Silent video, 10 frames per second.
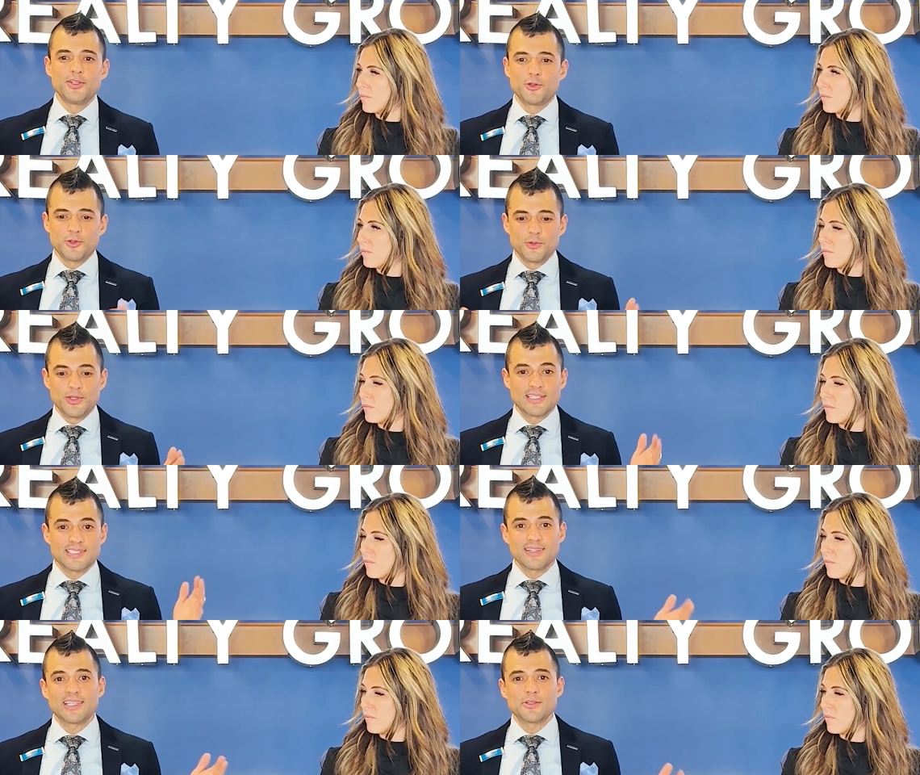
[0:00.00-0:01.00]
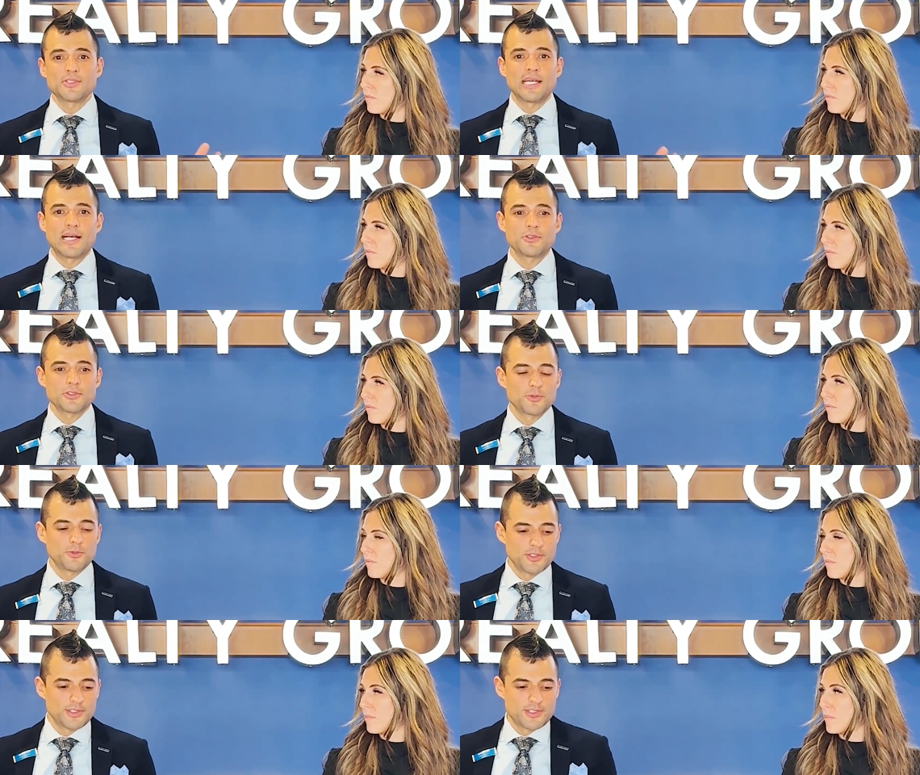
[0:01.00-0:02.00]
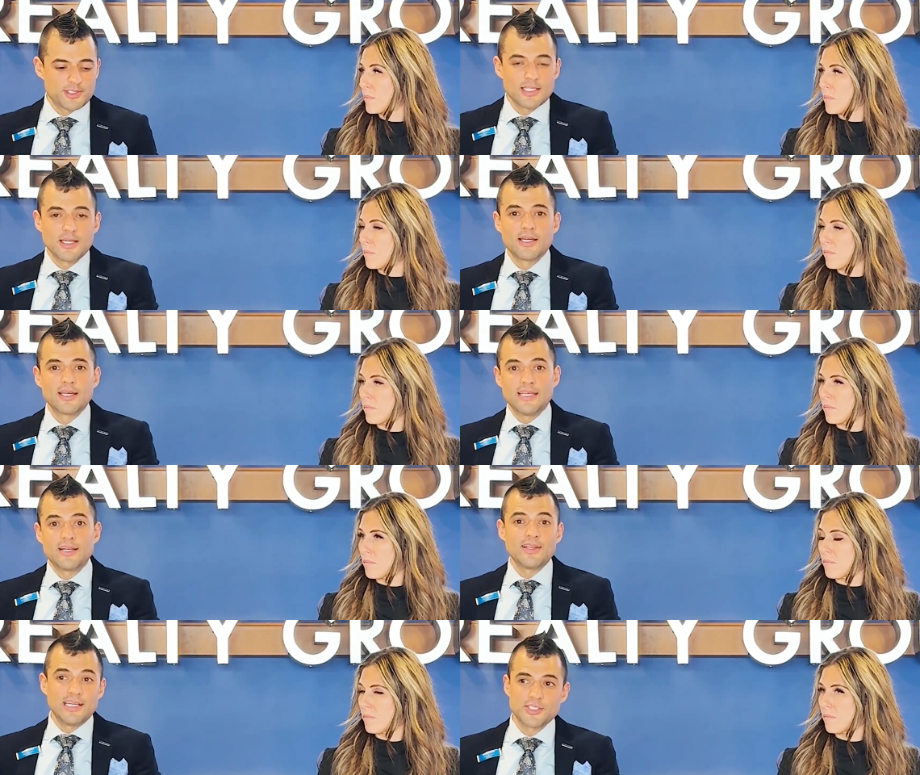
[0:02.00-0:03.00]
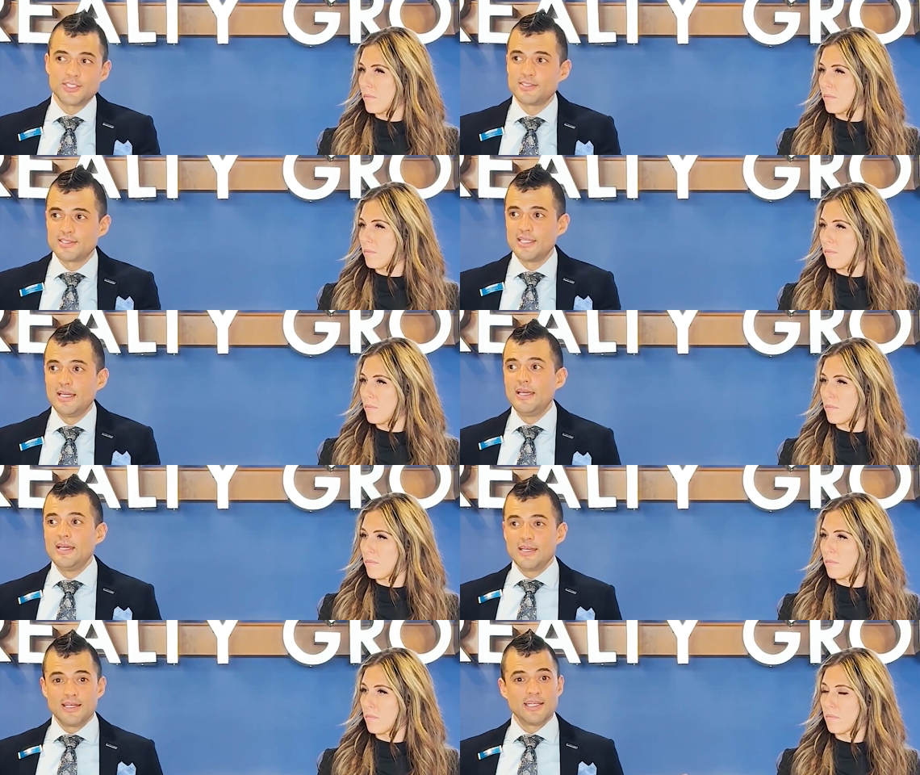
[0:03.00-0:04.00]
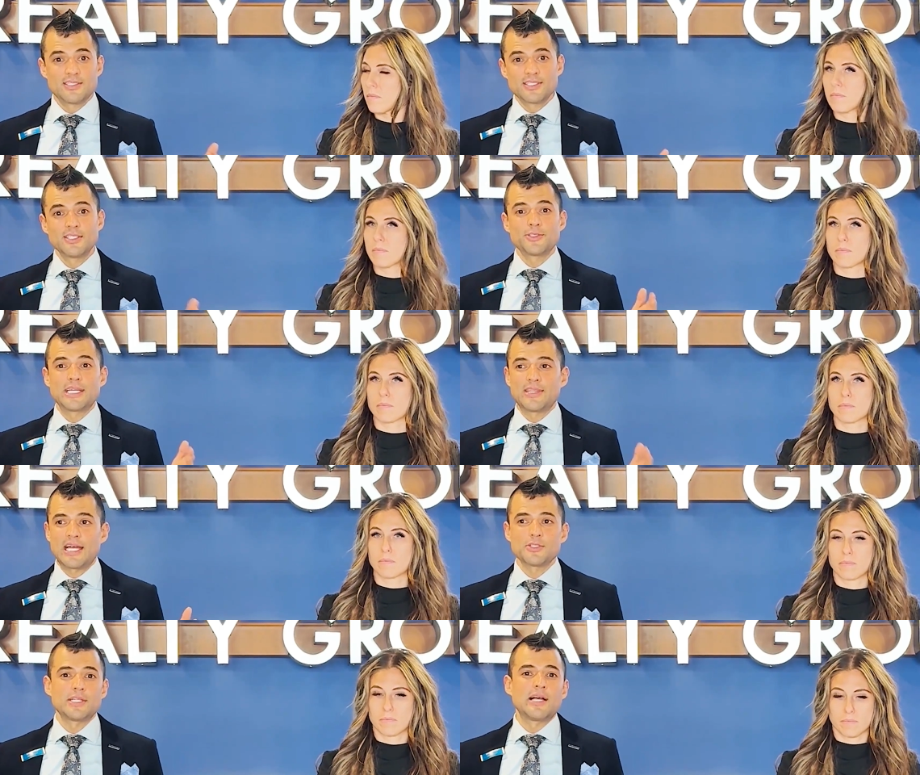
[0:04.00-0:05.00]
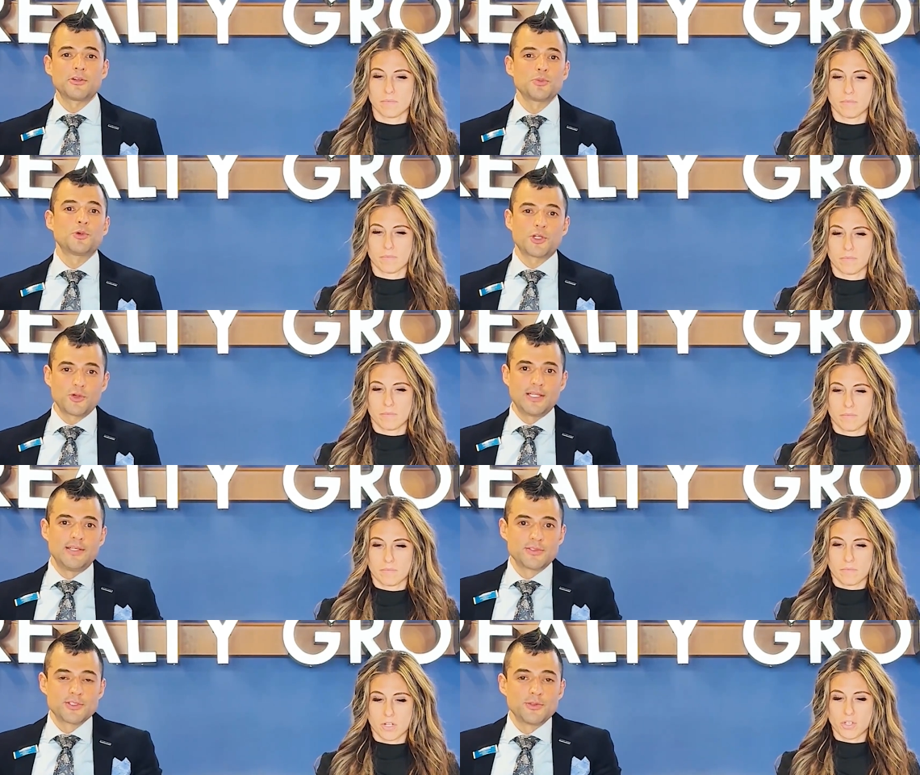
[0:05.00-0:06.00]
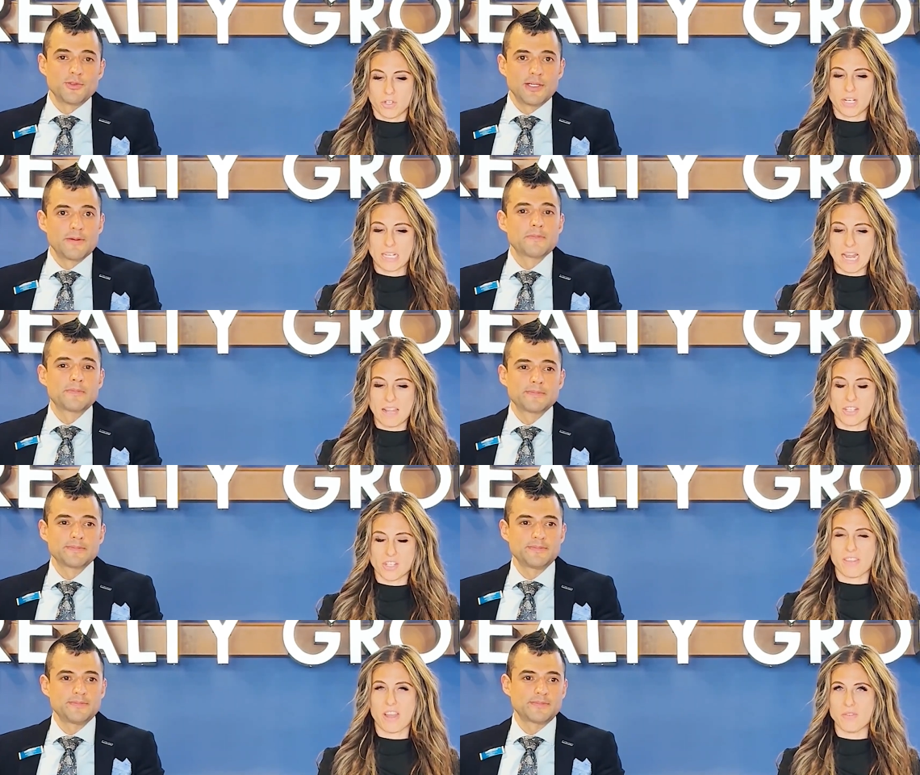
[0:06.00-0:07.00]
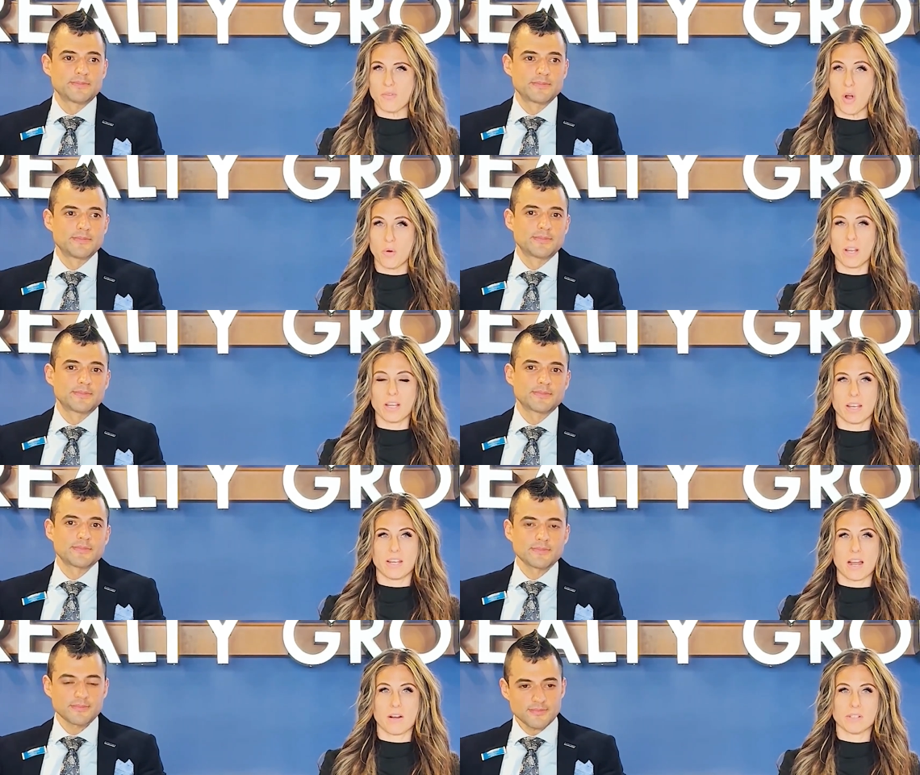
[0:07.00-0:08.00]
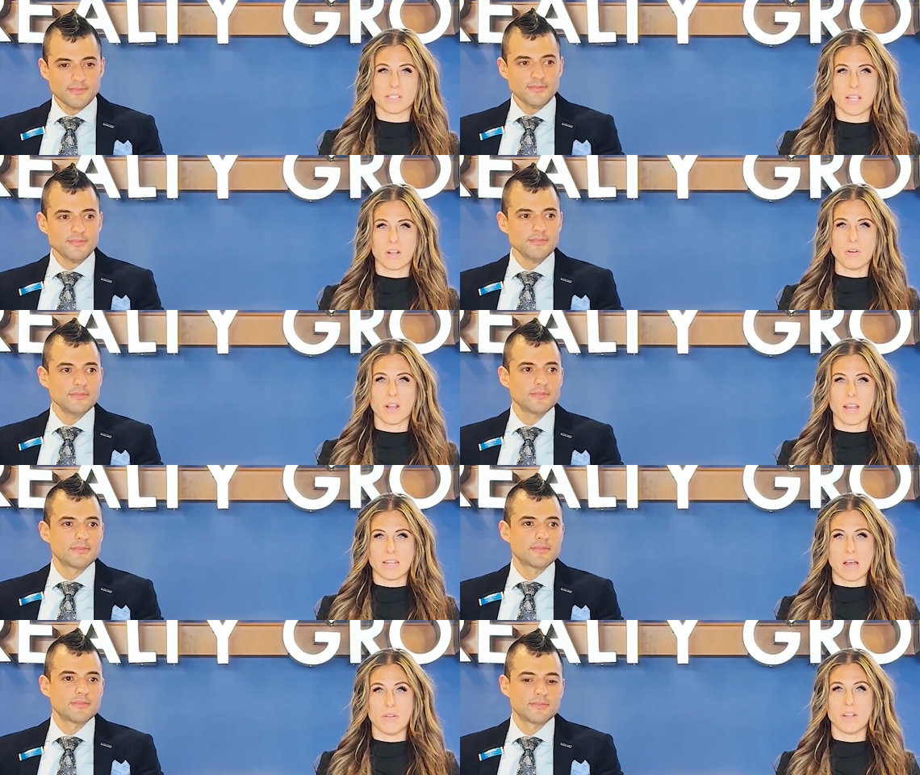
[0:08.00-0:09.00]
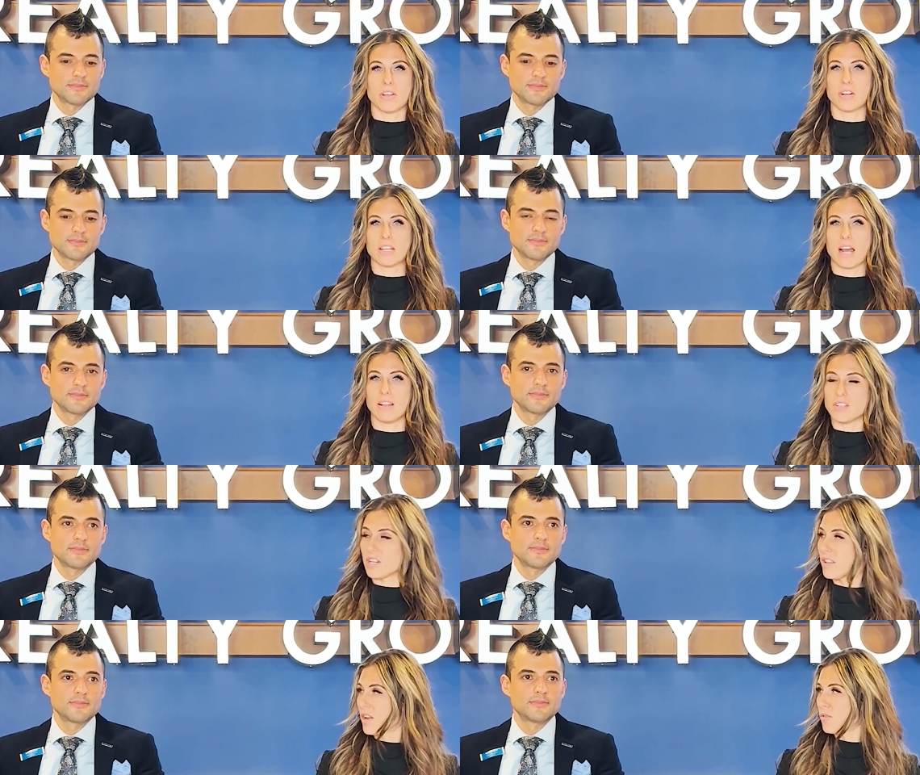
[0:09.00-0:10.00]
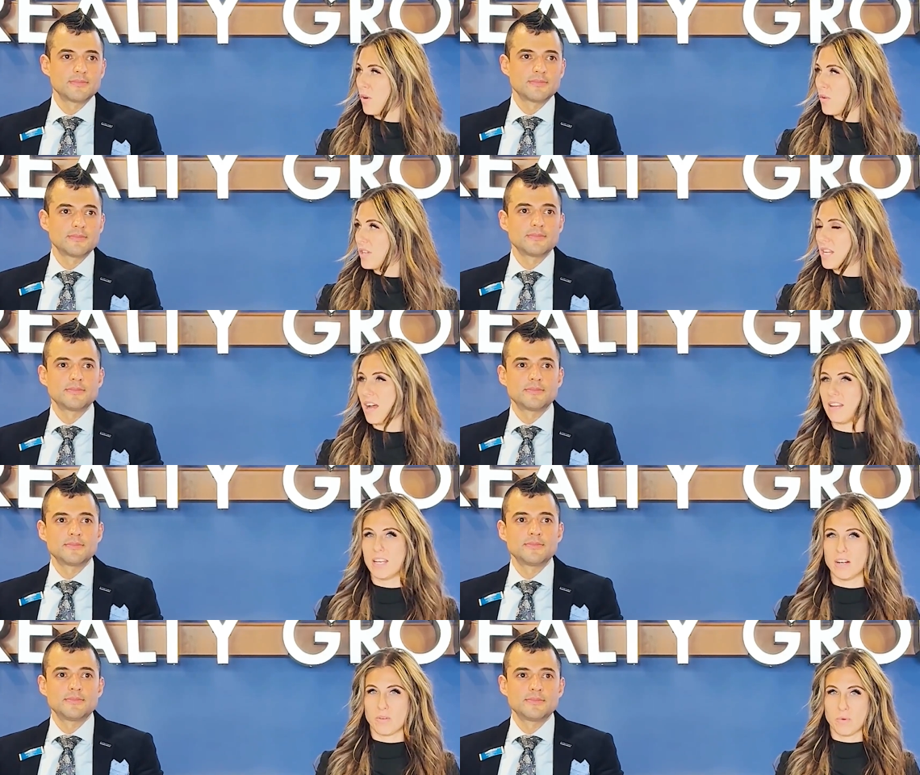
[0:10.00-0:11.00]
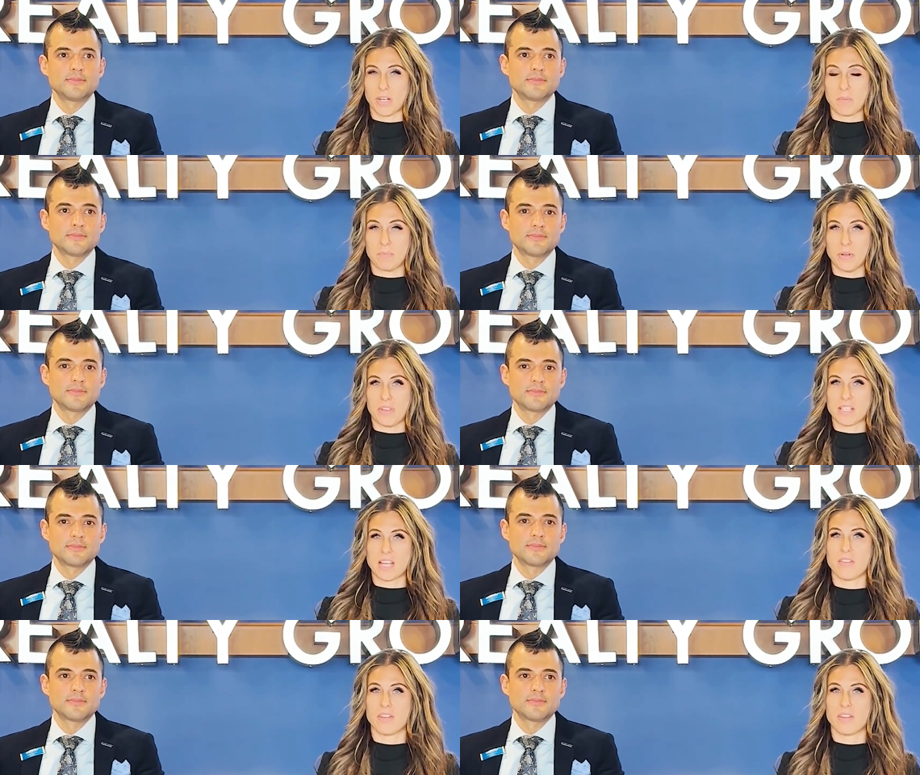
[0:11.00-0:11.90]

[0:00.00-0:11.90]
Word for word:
Speaker 1: Even though that ten thousand dollars was in collections, it's still ten thousand dollars more credit.
Speaker 2: So you're acknowledging that you owe it, and now it's like, okay, now that you're acknowledging that you owe the debt, here, we're gonna put this